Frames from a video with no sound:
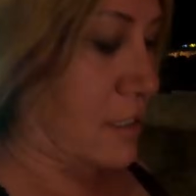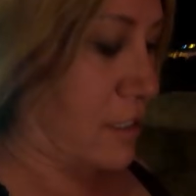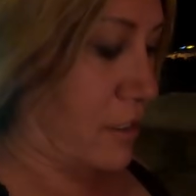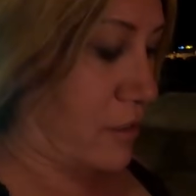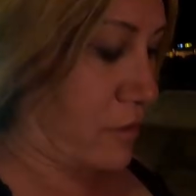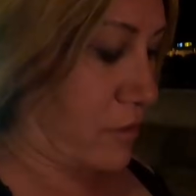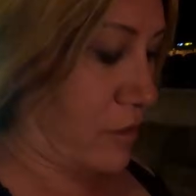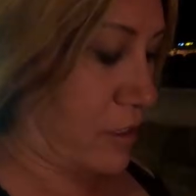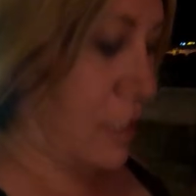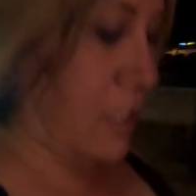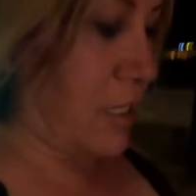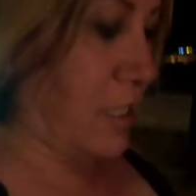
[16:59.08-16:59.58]

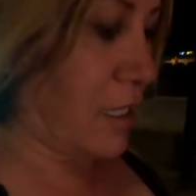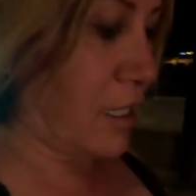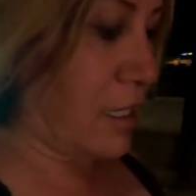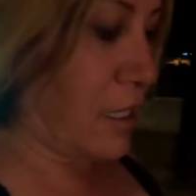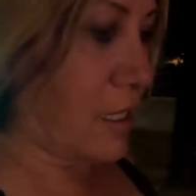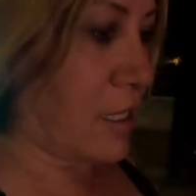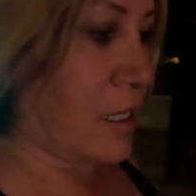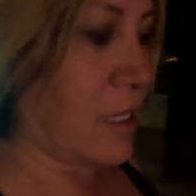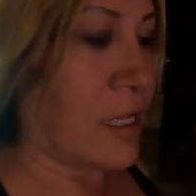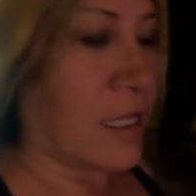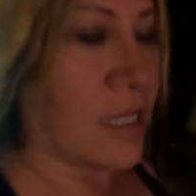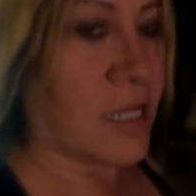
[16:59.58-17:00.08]
So
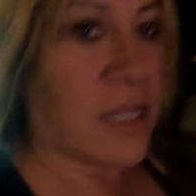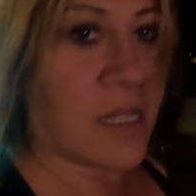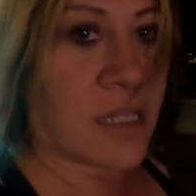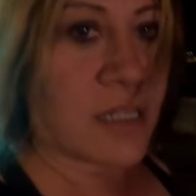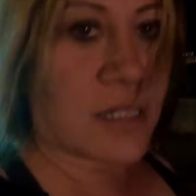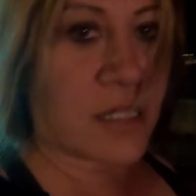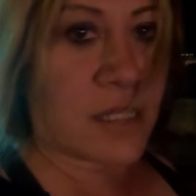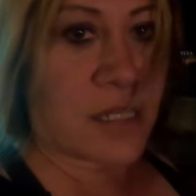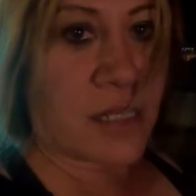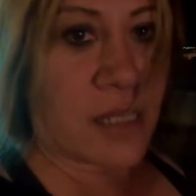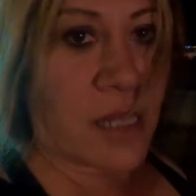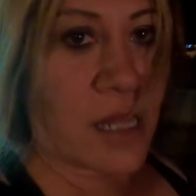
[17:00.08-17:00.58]

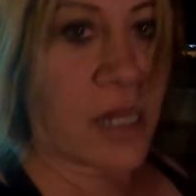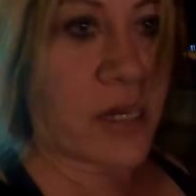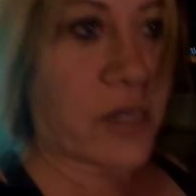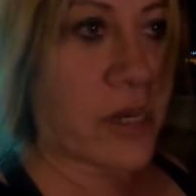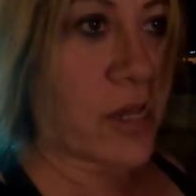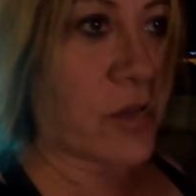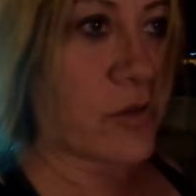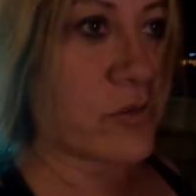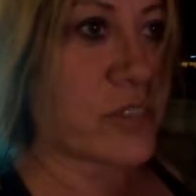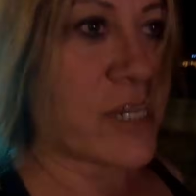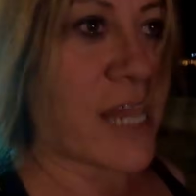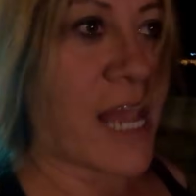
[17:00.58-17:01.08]

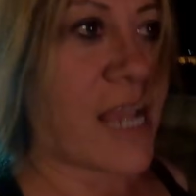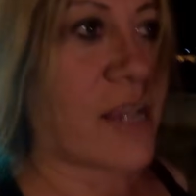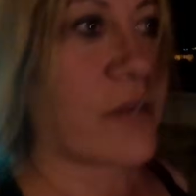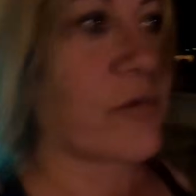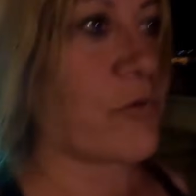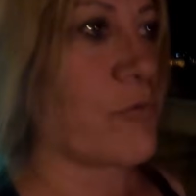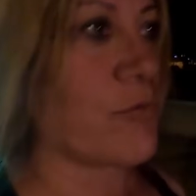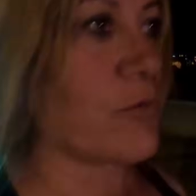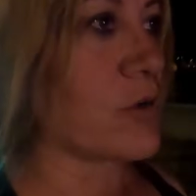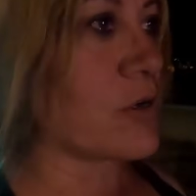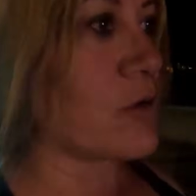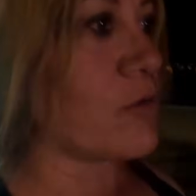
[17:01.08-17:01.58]
no
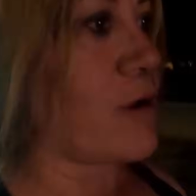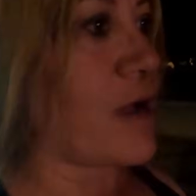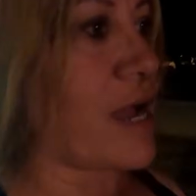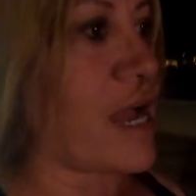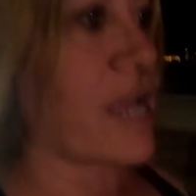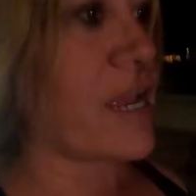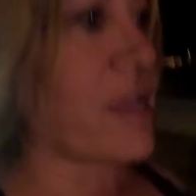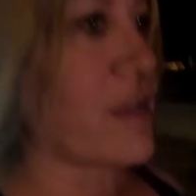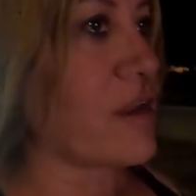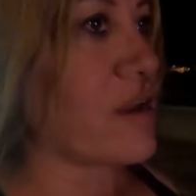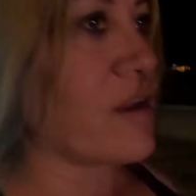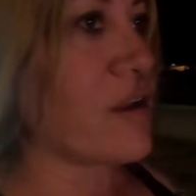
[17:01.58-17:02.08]
jacket
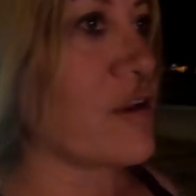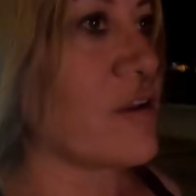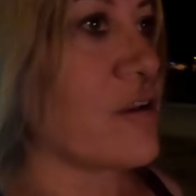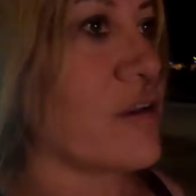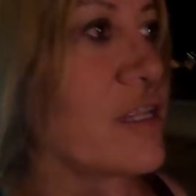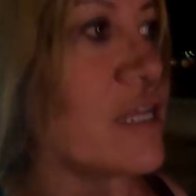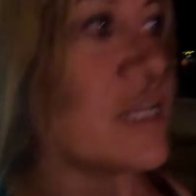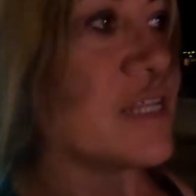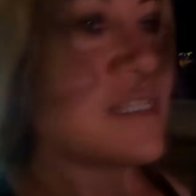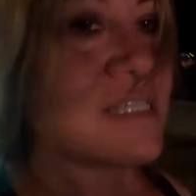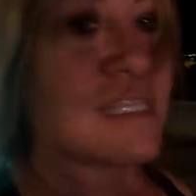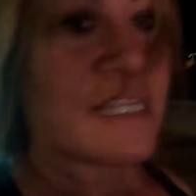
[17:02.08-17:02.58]

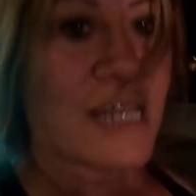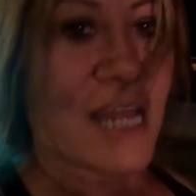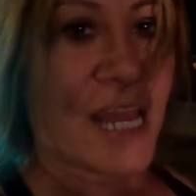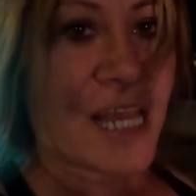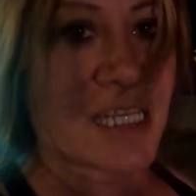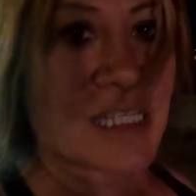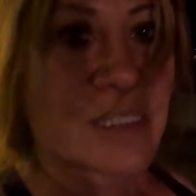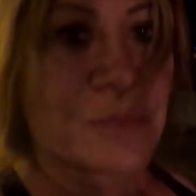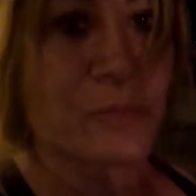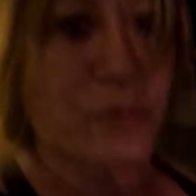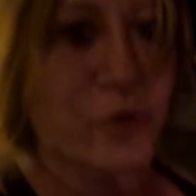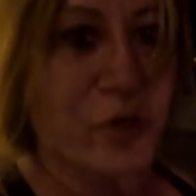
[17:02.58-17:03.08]
required. It's a
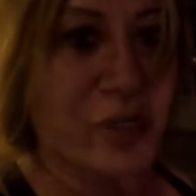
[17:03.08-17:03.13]
nice